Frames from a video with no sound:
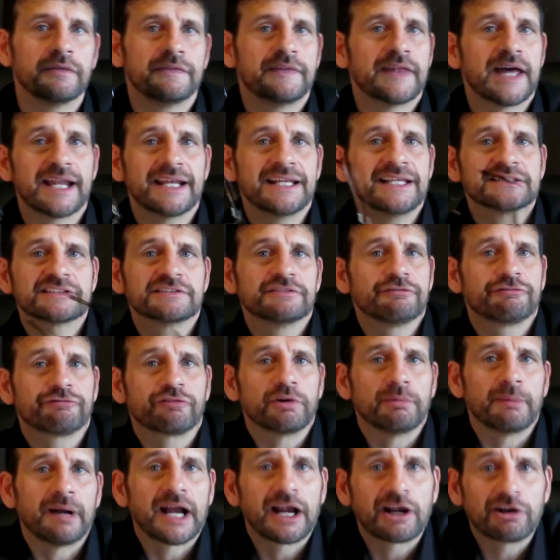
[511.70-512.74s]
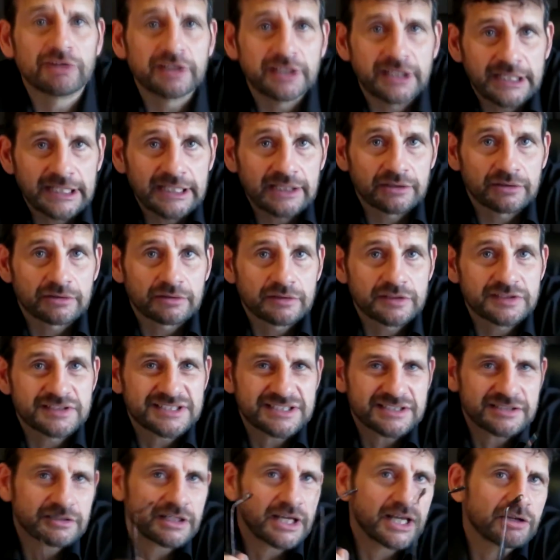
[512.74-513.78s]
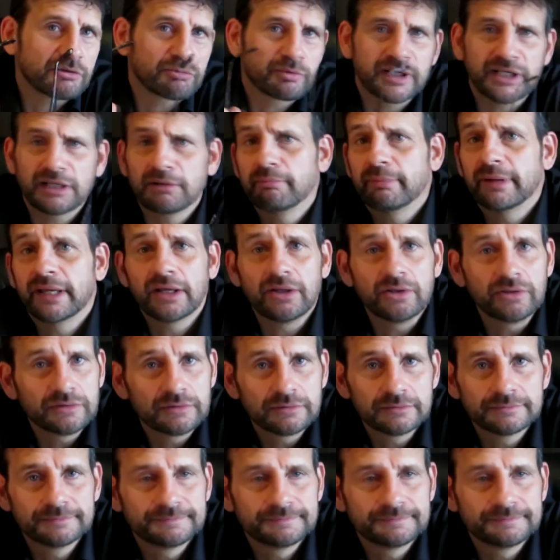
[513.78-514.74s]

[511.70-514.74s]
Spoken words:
That isn't from Ireland either. Does this kind of ring a bell?